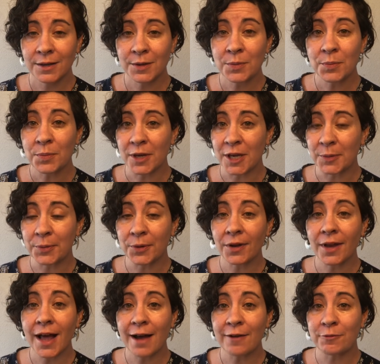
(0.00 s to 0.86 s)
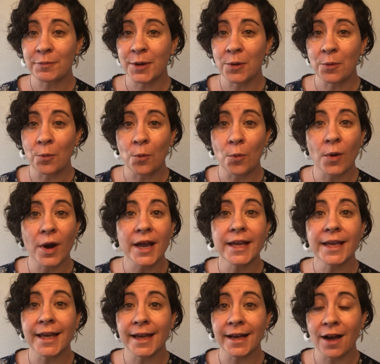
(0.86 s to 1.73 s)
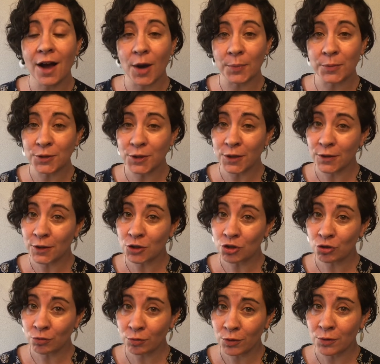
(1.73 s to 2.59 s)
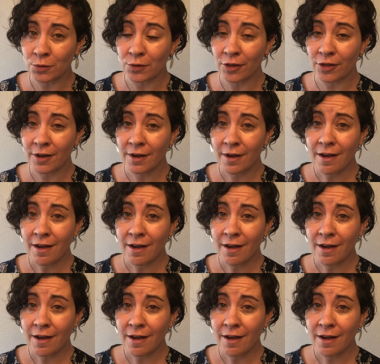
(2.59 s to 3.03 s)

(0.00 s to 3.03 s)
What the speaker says: People have been waking up to the truth